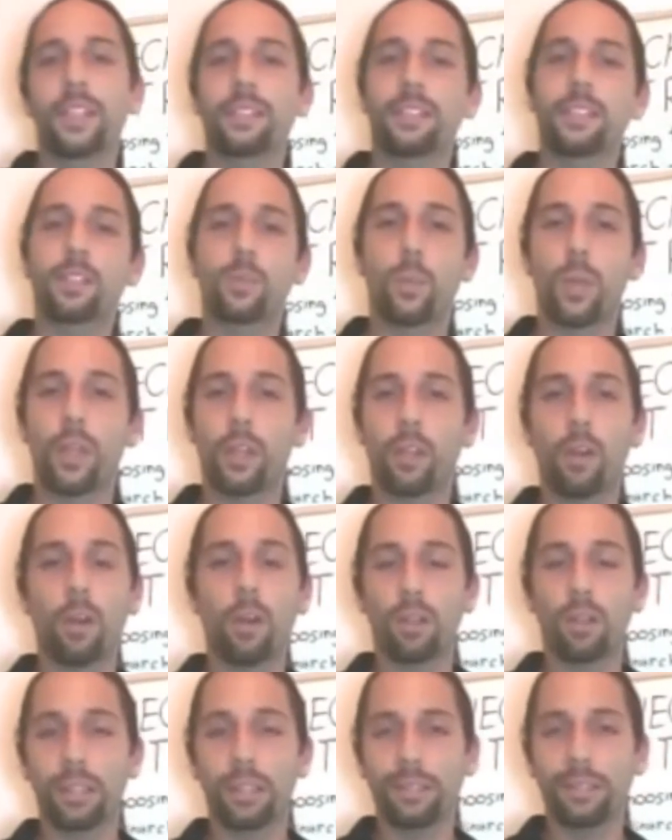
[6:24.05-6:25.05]
This is what I
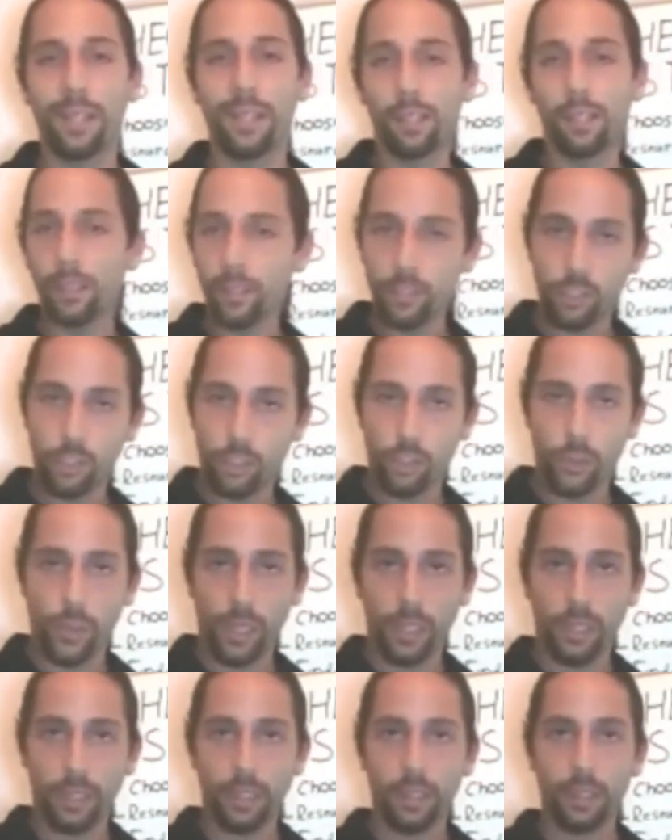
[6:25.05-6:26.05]
call intelligent
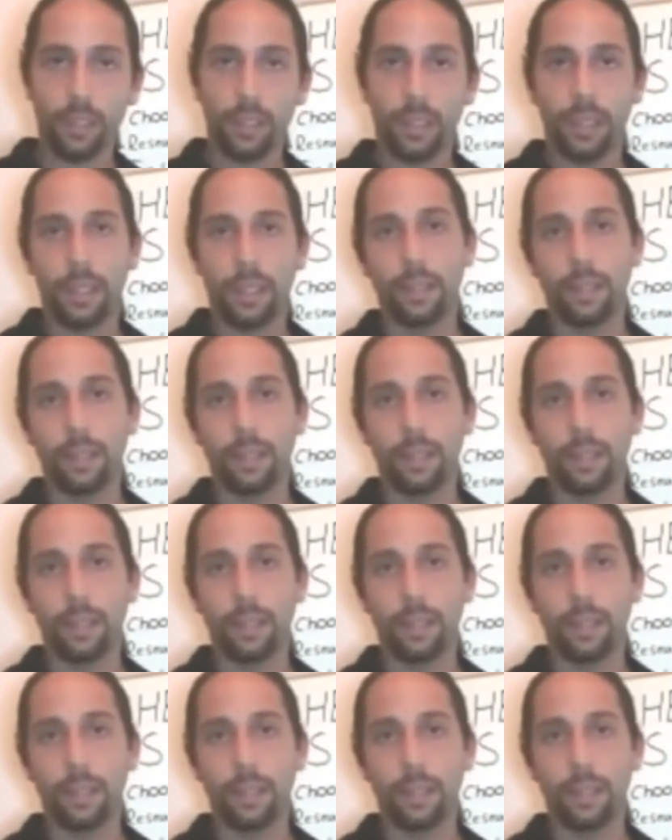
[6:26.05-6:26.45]
trading.